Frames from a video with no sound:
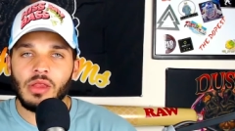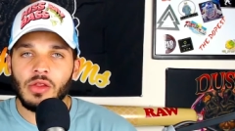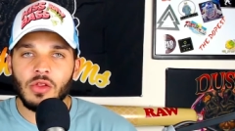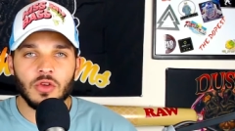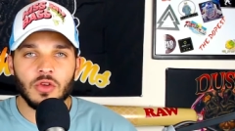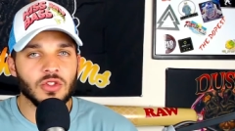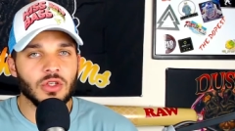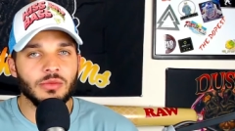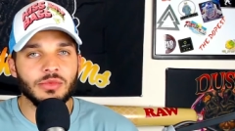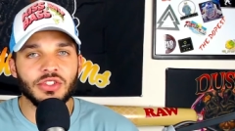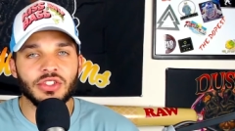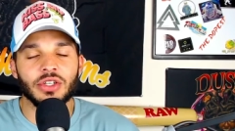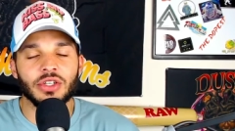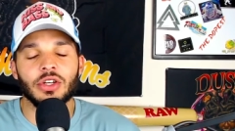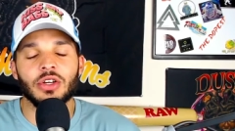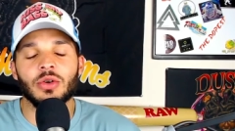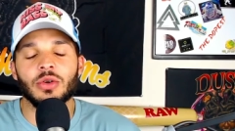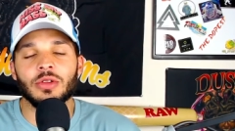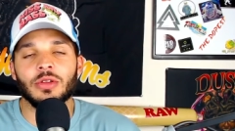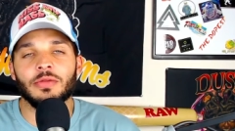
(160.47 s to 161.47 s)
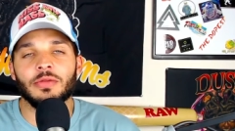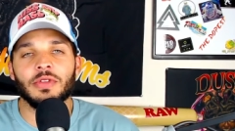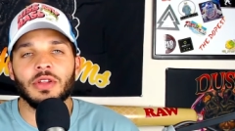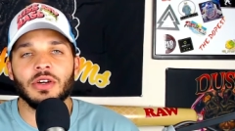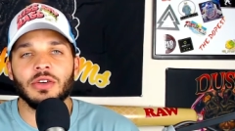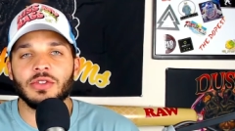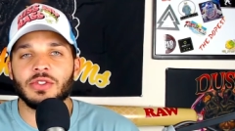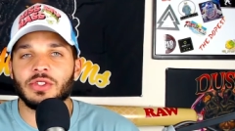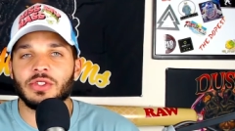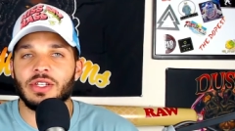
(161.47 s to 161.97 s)
So I'm just gonna go with the
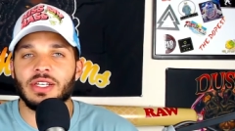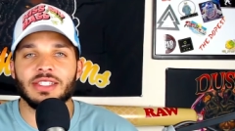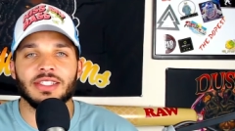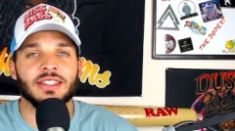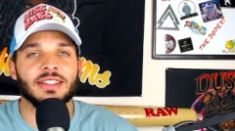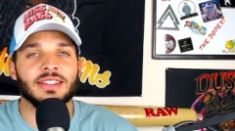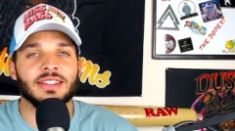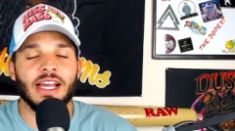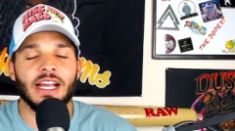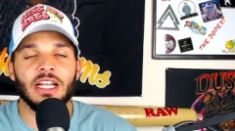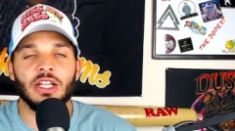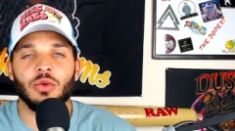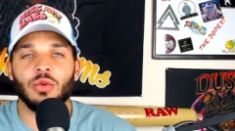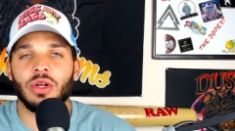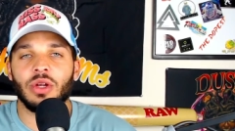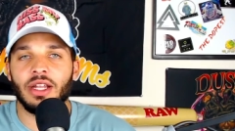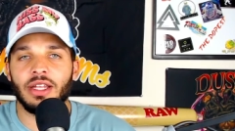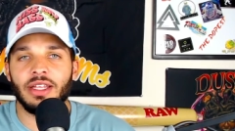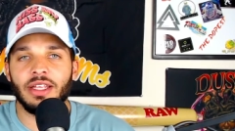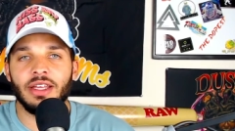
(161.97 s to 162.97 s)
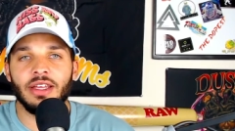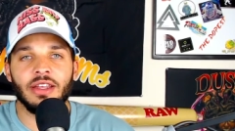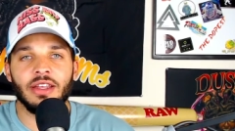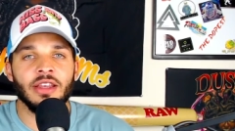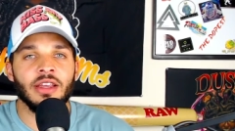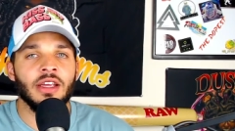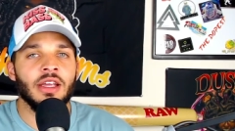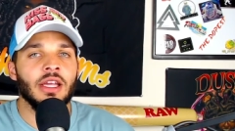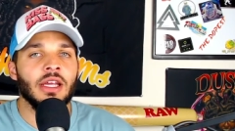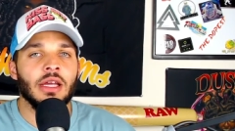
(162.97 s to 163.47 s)
flow. So that's exactly what I did.
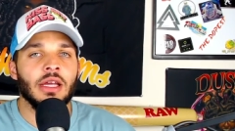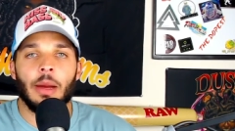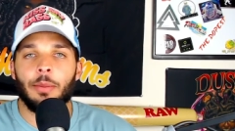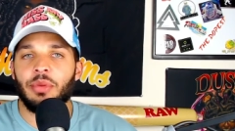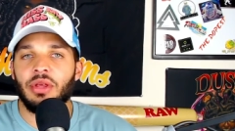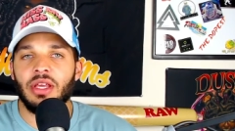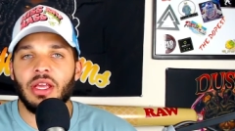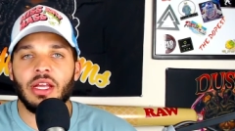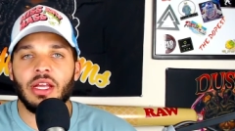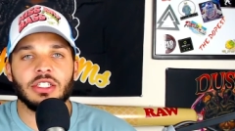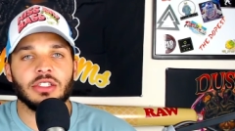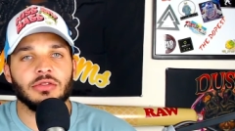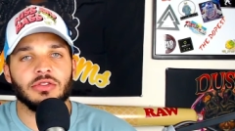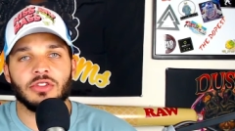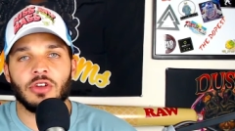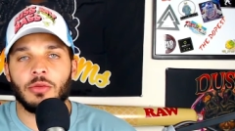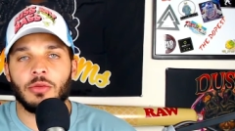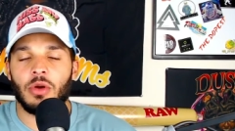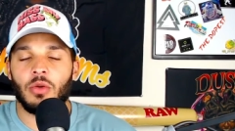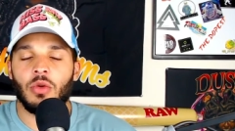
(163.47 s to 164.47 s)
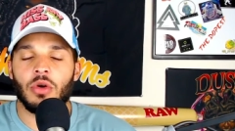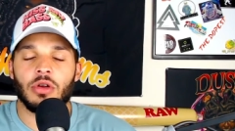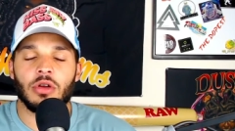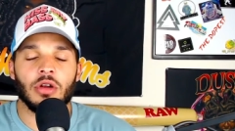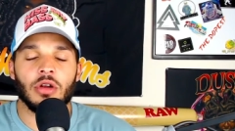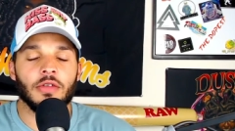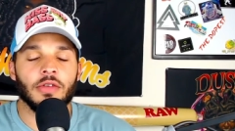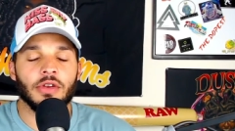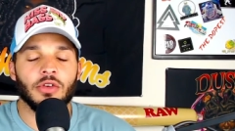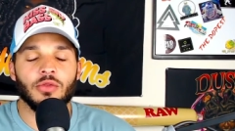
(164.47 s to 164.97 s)
I pH, start my water
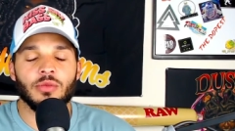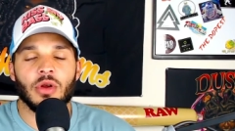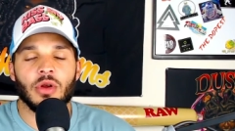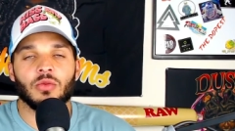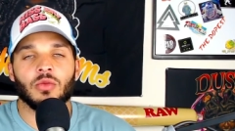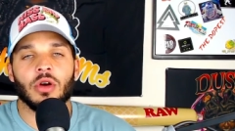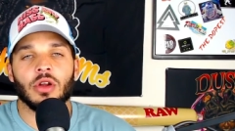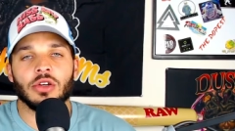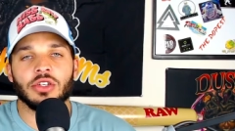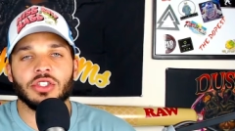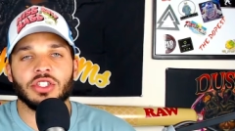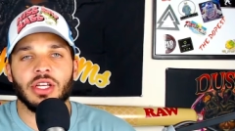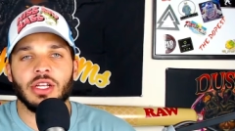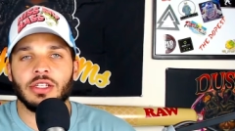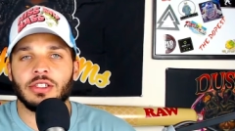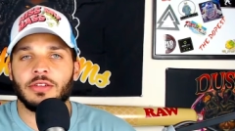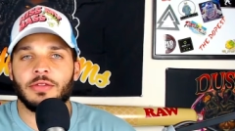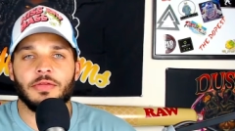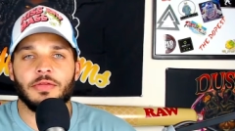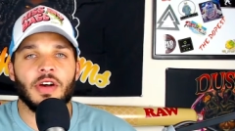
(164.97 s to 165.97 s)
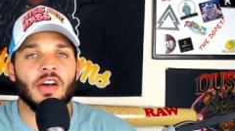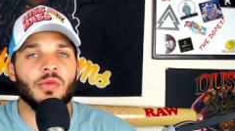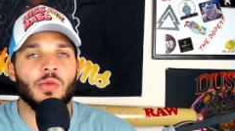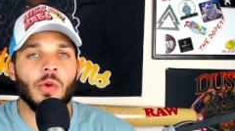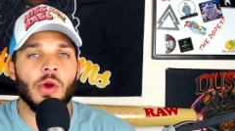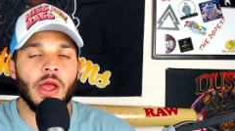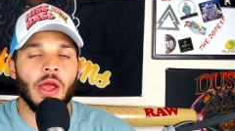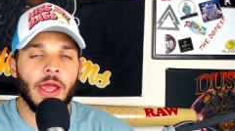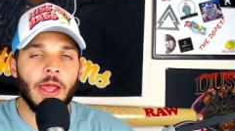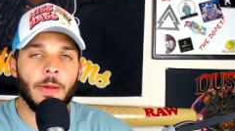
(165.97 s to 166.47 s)
off. I do my water change,
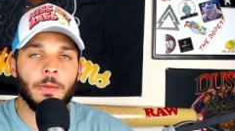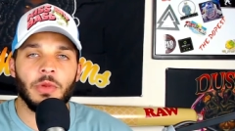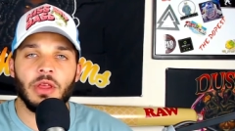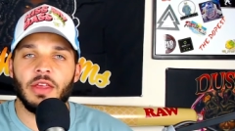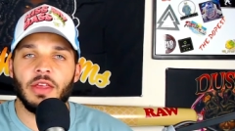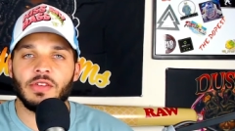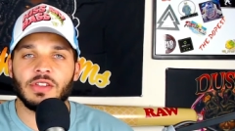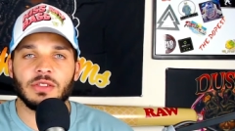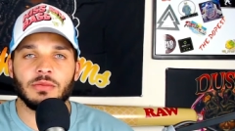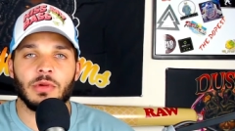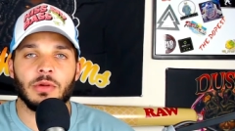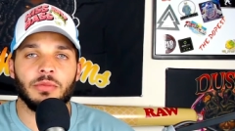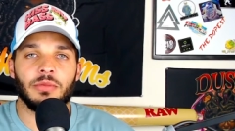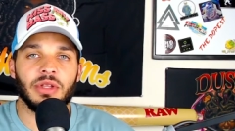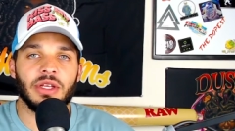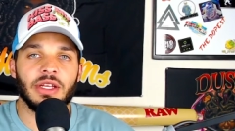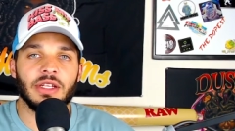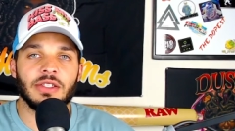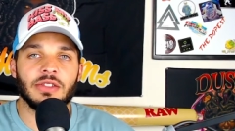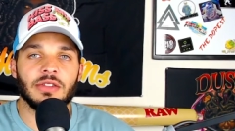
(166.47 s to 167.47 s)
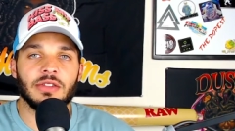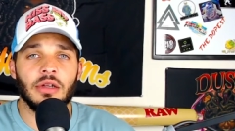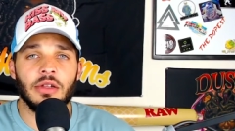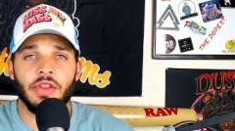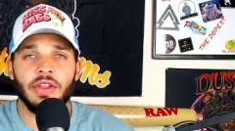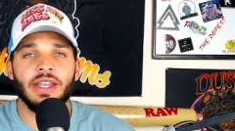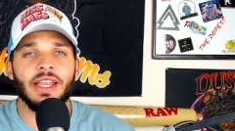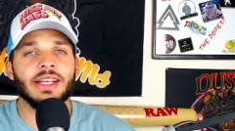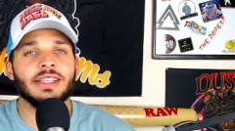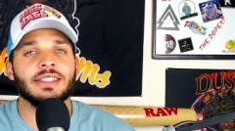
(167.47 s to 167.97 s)
5.8, give it to my plants. The
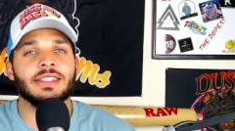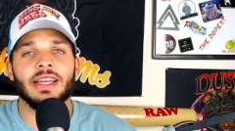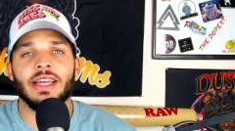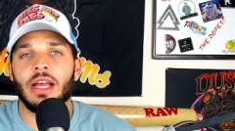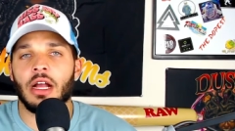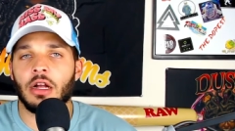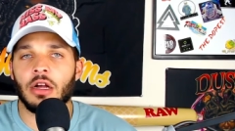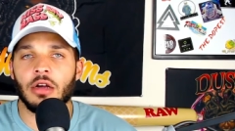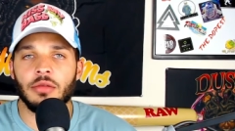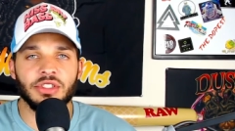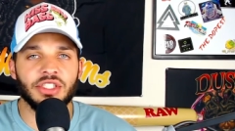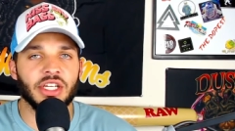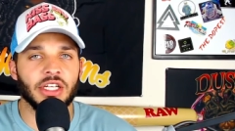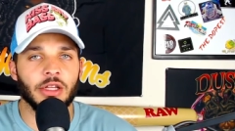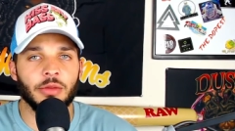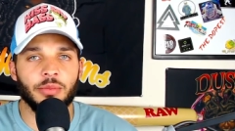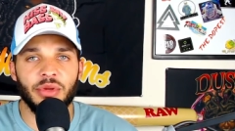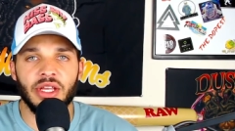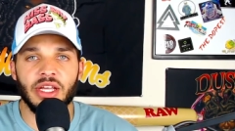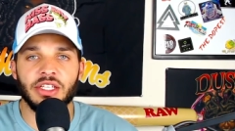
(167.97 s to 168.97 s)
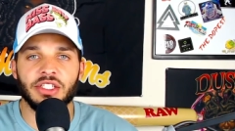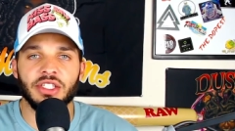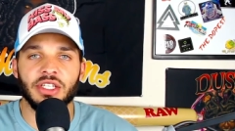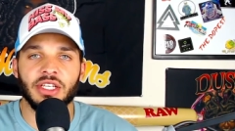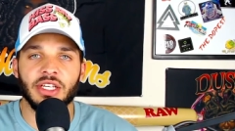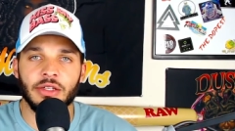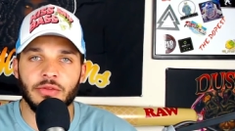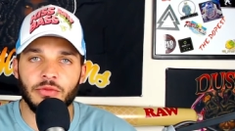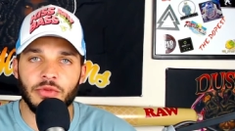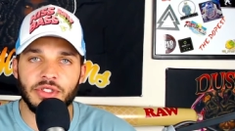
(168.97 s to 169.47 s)
next day I come and check the pH
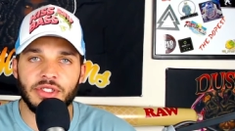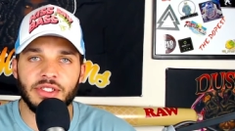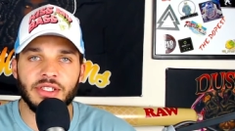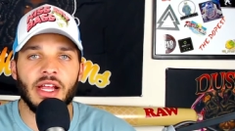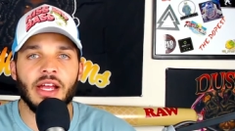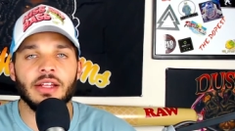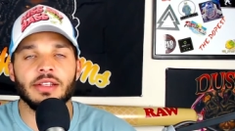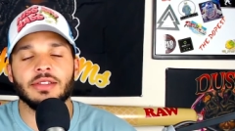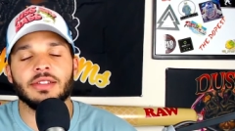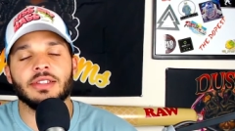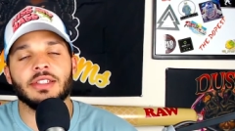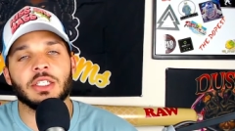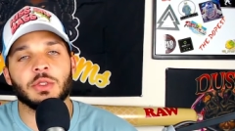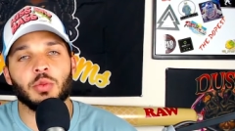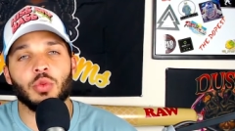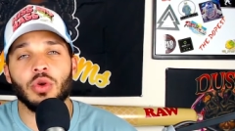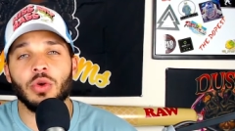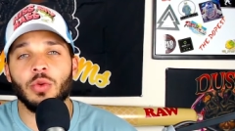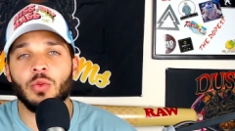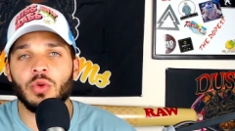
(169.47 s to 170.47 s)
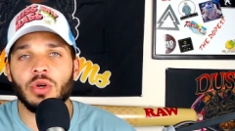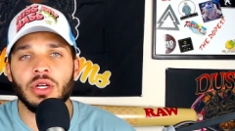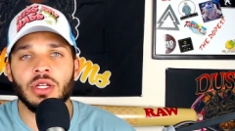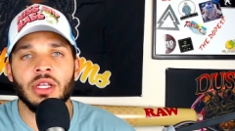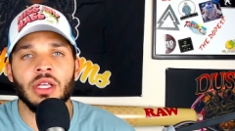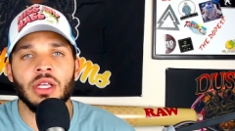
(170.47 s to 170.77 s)
again. What's it at? 6.1.